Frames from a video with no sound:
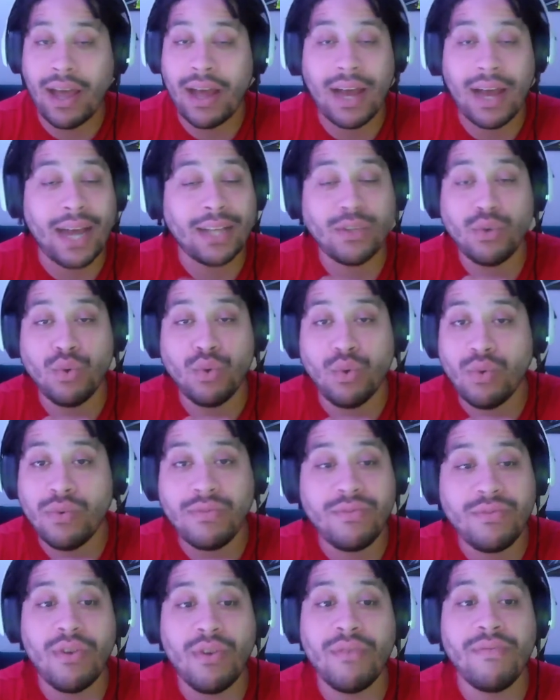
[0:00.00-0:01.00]
at all
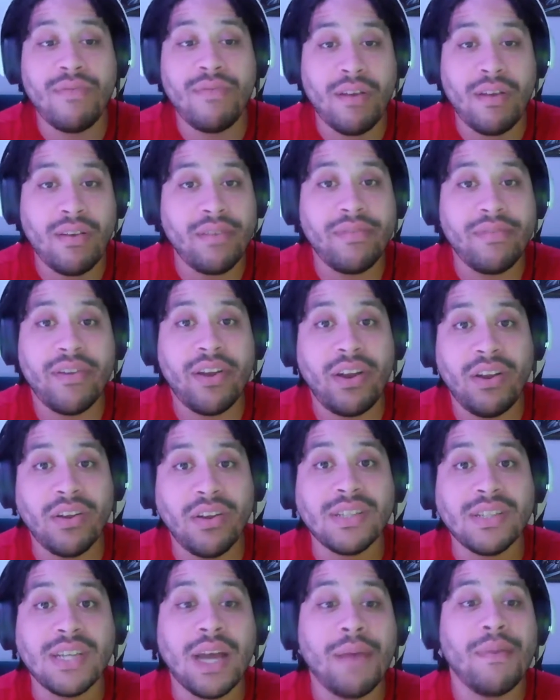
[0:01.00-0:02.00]
for a very very long
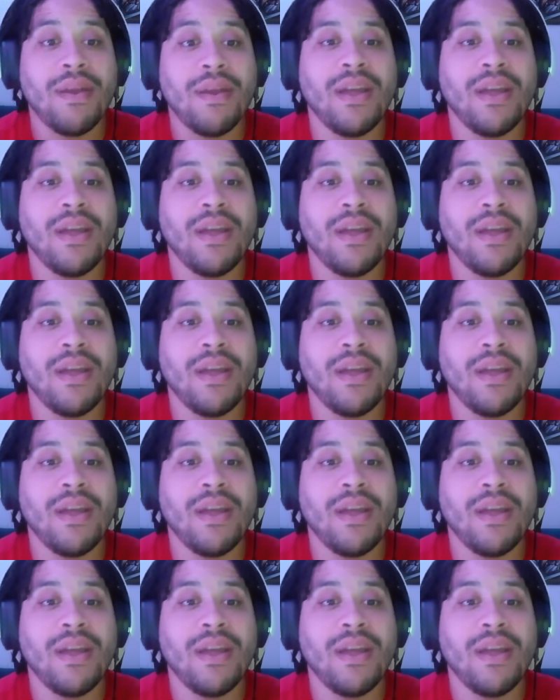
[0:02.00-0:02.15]
time.